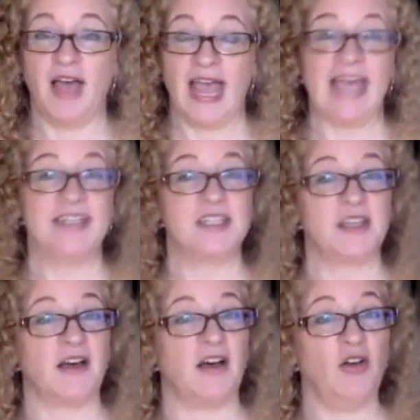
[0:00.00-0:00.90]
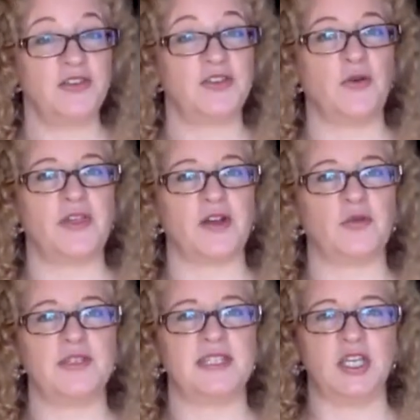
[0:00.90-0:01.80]
And also there
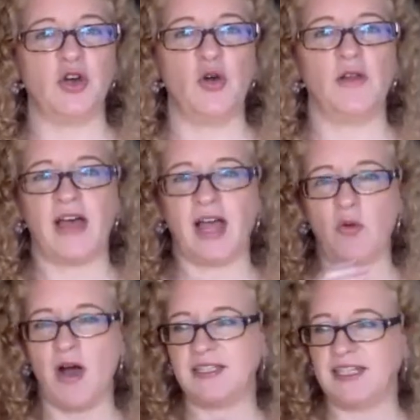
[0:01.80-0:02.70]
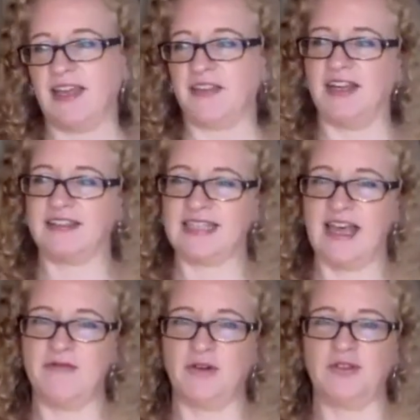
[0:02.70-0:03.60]
was the goal of, I want to get the next
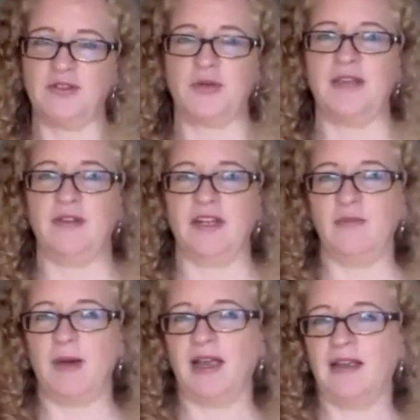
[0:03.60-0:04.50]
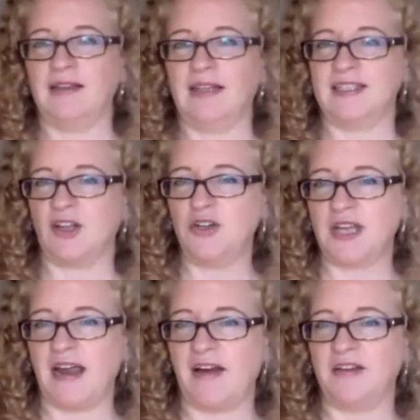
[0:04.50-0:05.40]
level. So even if my legs are
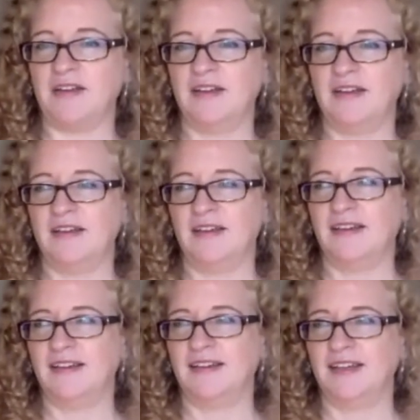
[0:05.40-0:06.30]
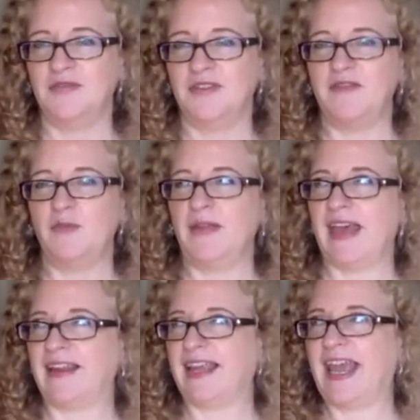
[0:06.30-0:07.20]
tired, you've given me
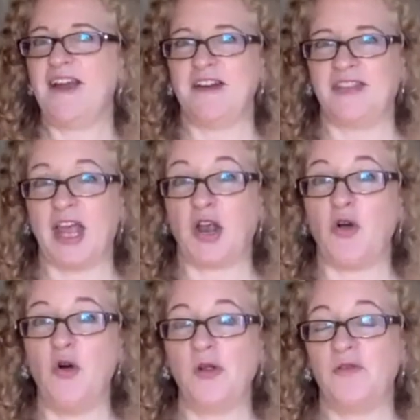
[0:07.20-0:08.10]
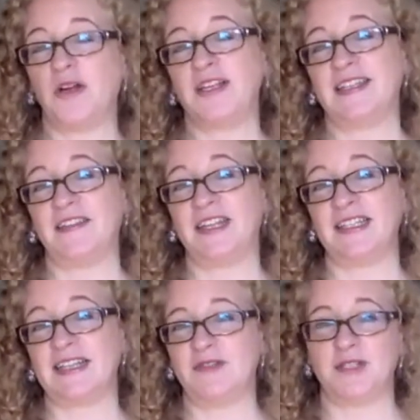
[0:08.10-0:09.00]
that carrot, that goal of wanting to get the
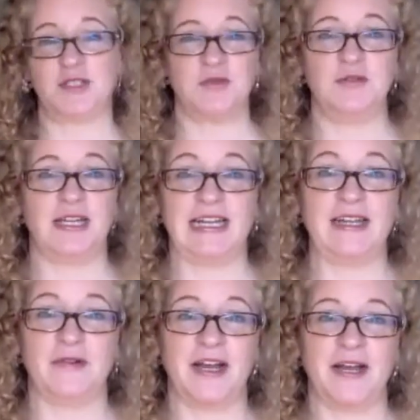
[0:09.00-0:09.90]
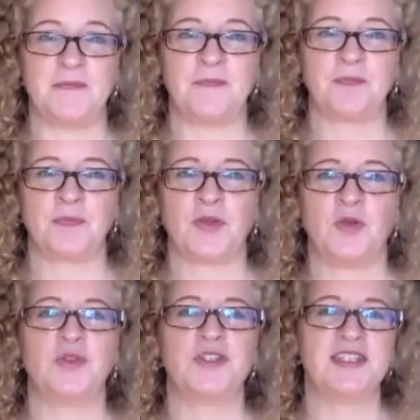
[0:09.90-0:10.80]
next level. So I'm doing it anyway,
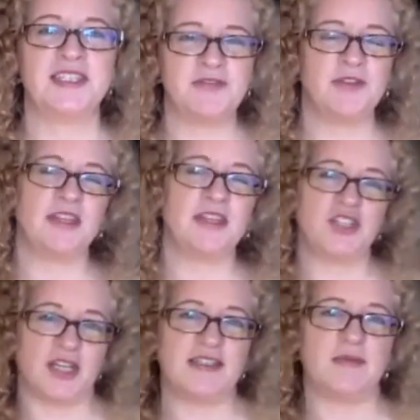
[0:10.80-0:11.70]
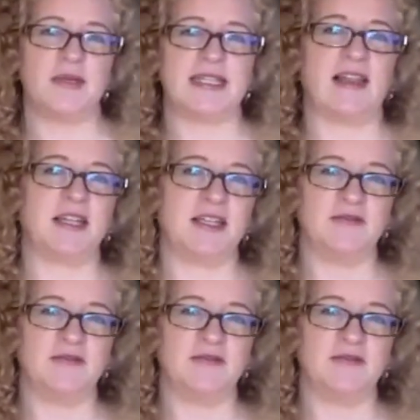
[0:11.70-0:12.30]
which is different than just the mentality of